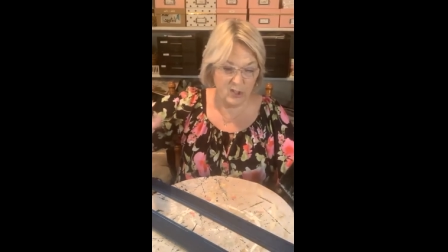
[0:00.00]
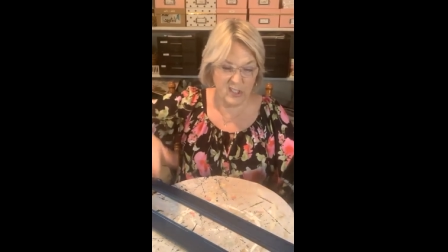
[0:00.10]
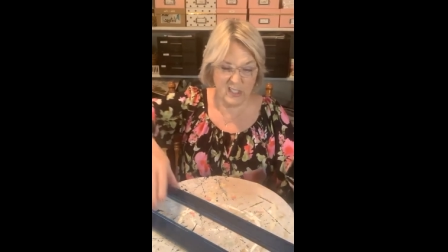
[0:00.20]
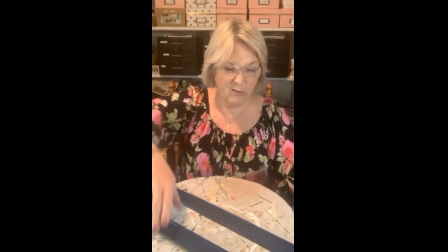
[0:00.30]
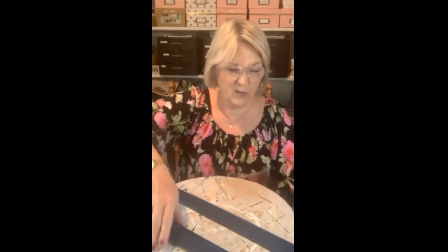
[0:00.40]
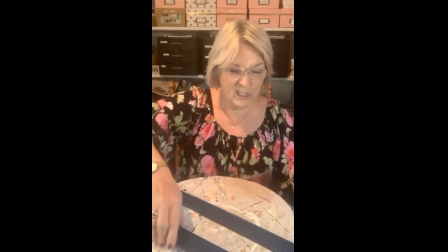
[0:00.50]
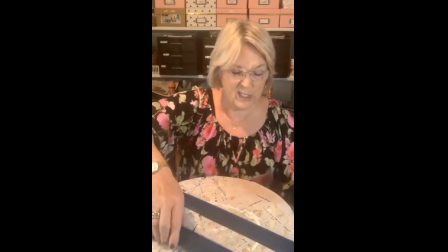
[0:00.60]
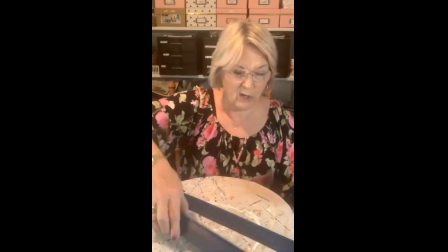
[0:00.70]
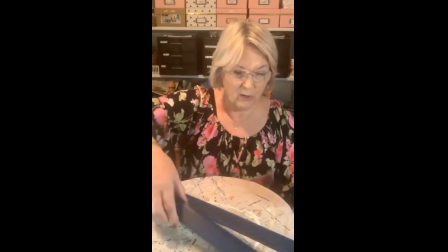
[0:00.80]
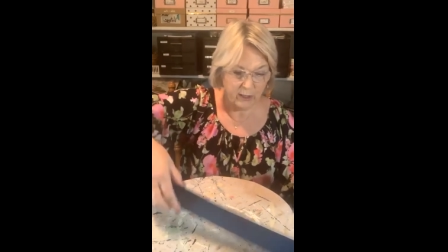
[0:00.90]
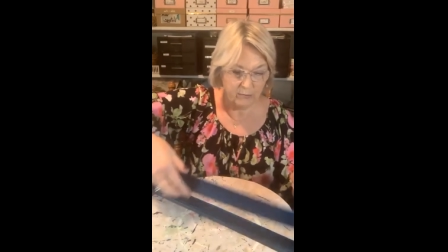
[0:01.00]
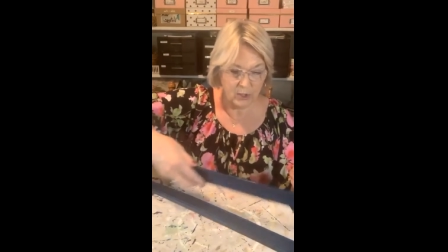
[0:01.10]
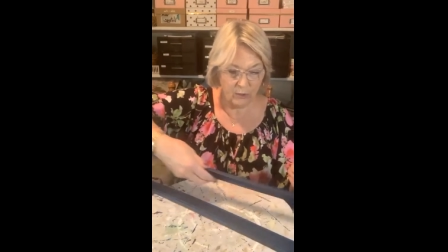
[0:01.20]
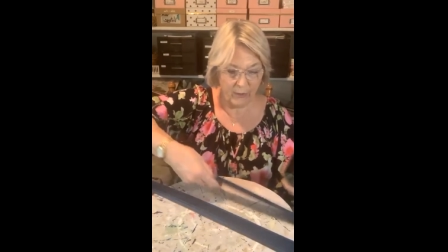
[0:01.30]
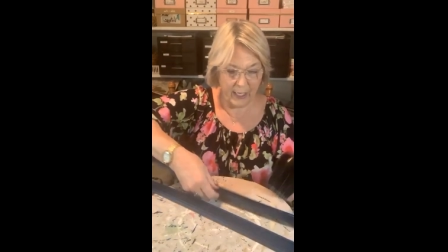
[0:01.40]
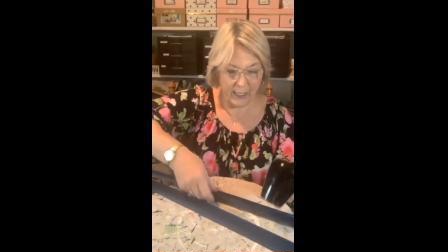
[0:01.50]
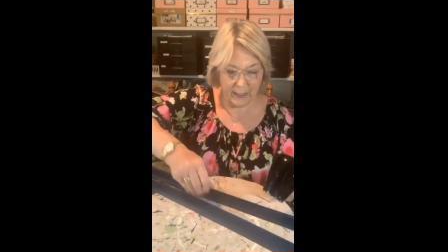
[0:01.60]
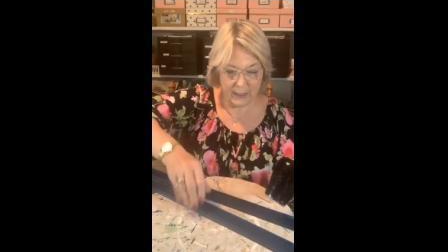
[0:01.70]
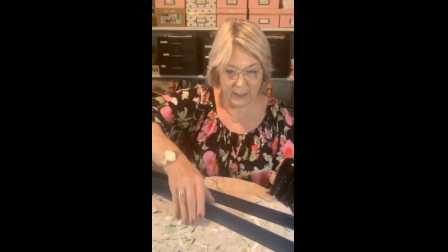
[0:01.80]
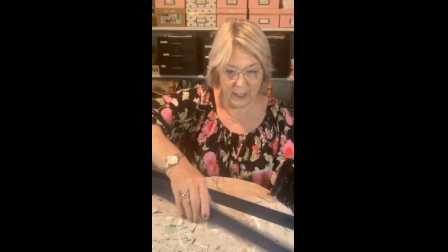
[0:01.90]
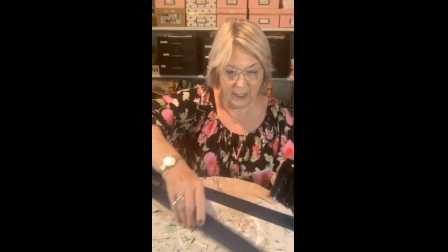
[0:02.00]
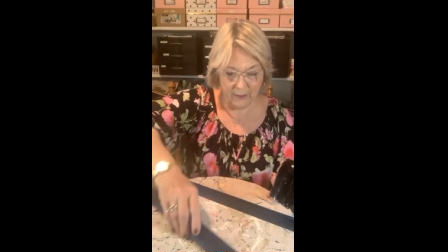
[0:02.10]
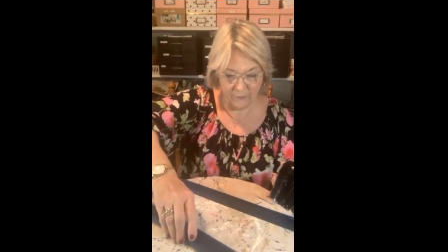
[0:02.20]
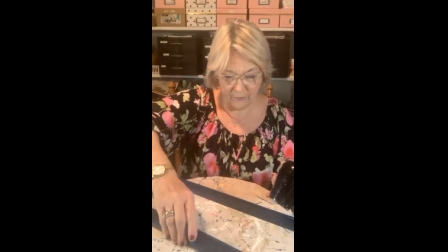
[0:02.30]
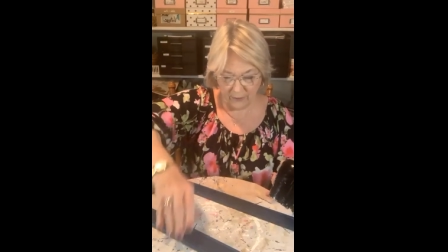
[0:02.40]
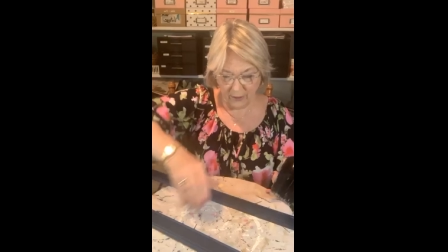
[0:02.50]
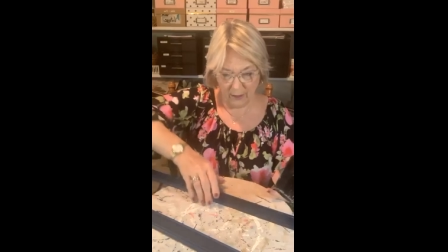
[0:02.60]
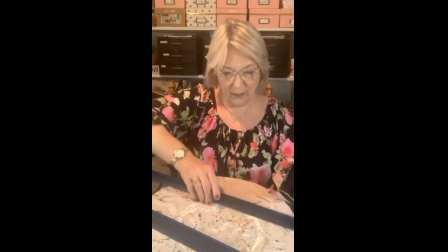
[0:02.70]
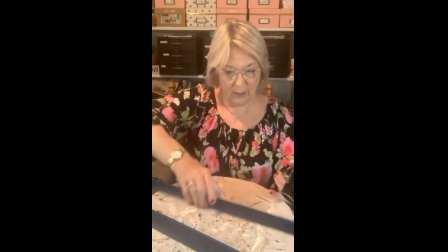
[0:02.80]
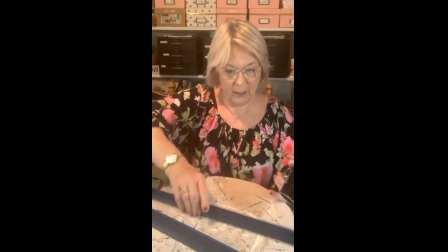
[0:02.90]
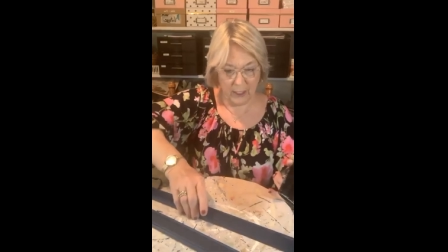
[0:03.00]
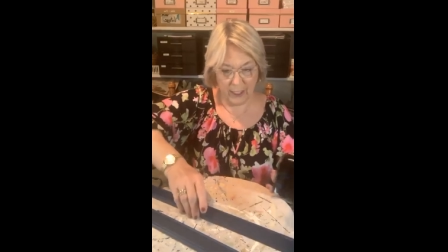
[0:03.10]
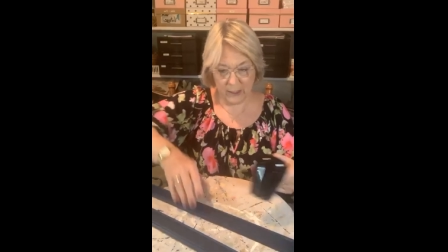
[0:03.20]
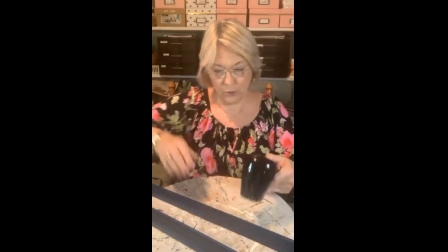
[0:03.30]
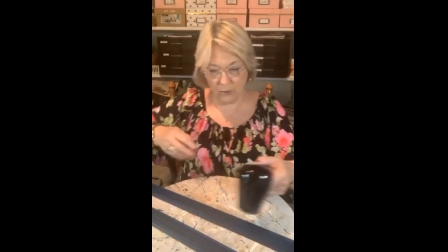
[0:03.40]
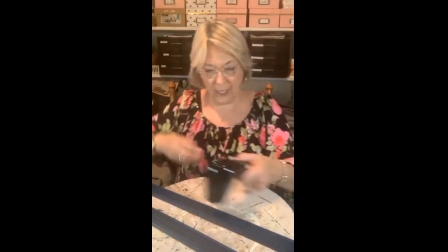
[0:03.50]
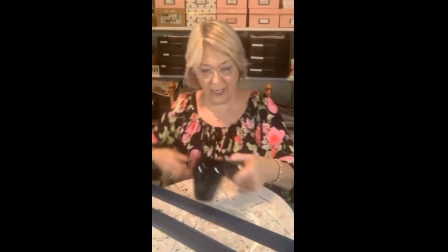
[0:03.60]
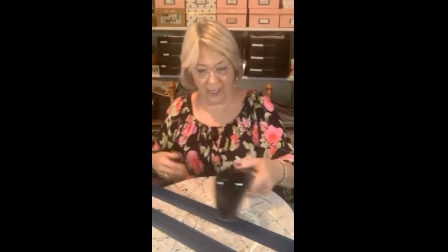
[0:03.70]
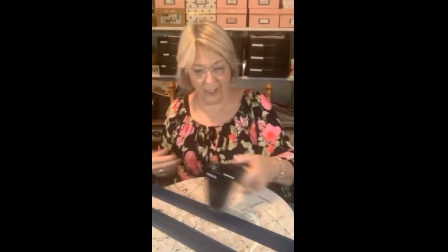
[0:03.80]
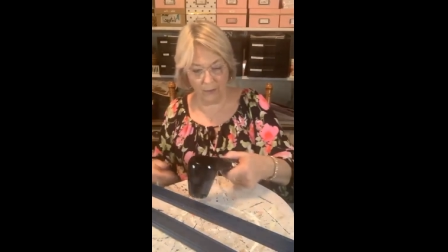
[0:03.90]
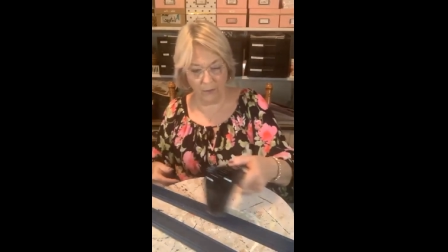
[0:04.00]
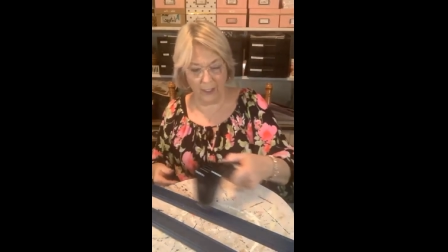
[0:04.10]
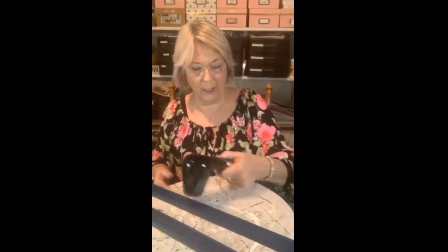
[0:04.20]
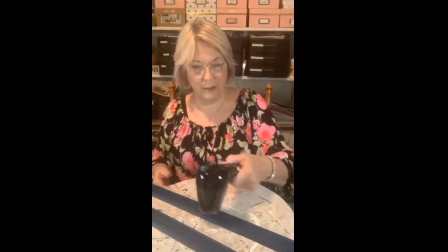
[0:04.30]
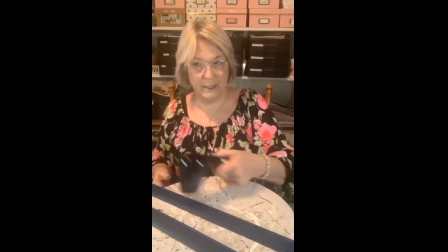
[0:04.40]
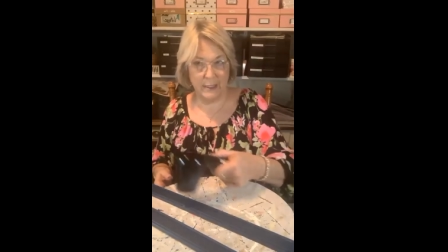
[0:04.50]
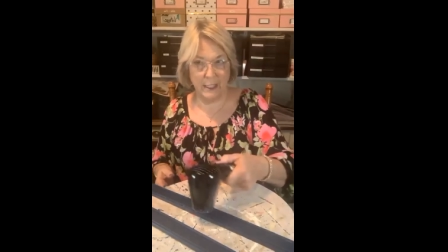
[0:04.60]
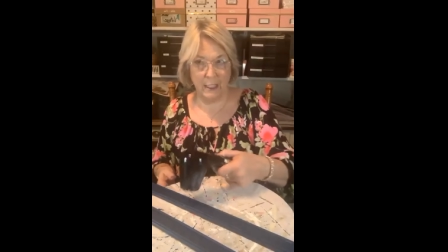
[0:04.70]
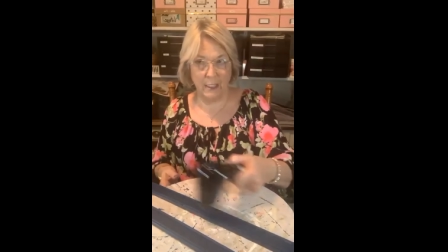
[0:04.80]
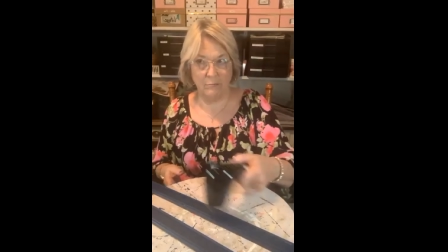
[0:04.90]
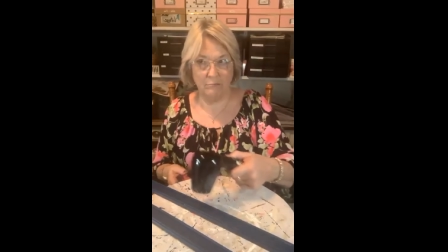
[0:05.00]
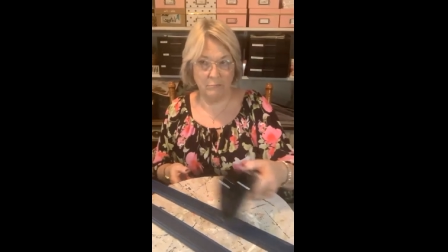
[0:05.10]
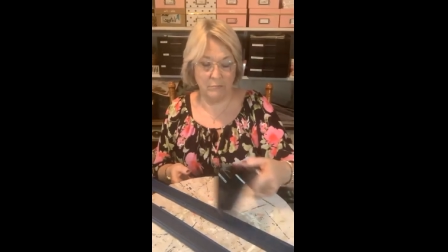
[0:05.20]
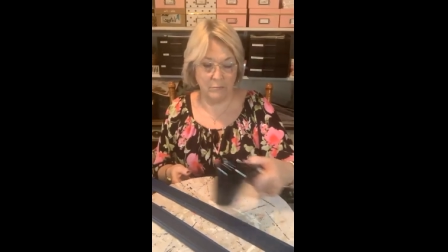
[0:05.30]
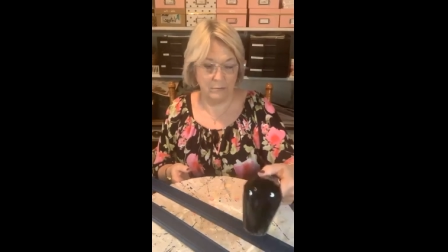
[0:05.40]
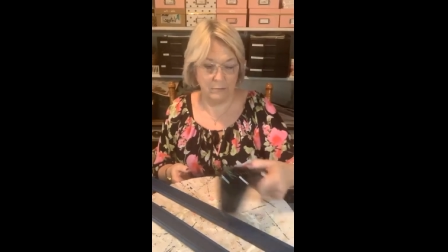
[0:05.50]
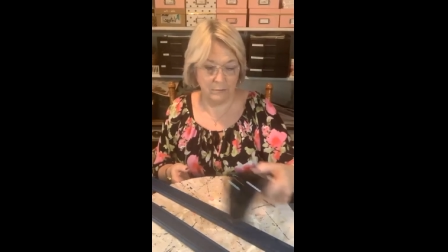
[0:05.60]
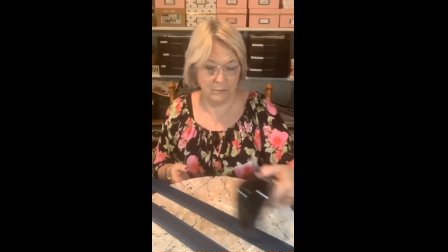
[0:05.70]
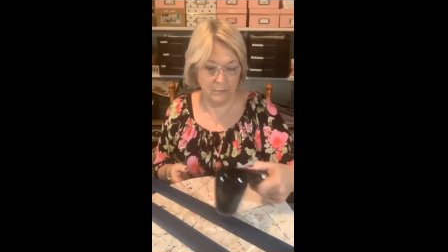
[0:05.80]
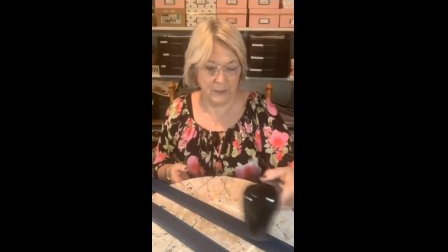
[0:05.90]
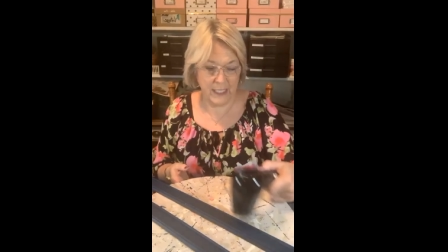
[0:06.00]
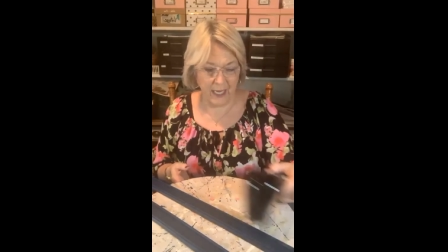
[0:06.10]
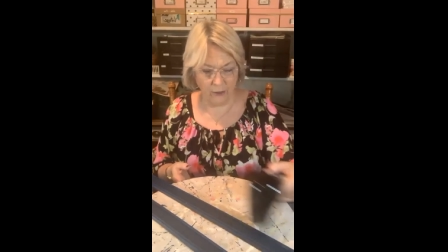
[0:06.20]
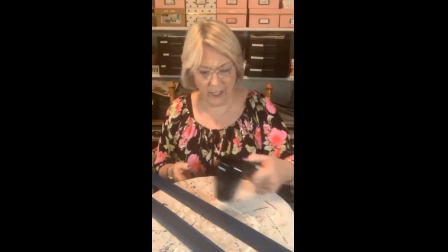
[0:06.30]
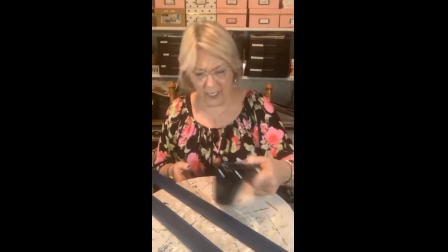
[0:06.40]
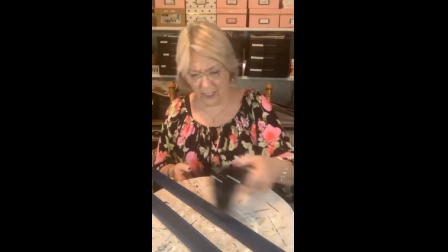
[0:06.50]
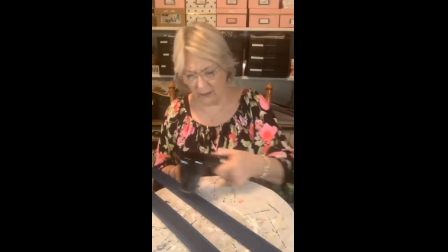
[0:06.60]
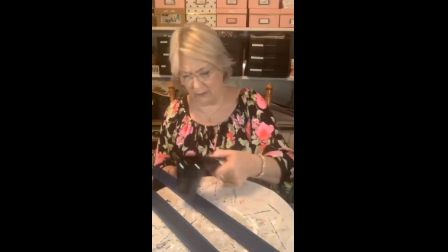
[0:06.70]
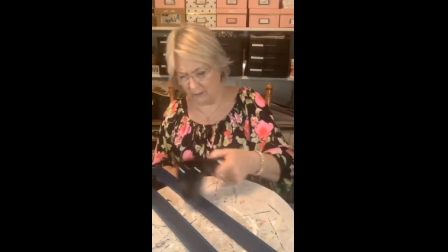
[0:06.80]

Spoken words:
Just the Rust-Oleum 2-Act stuff yesterday. Well, let's see. Saturday?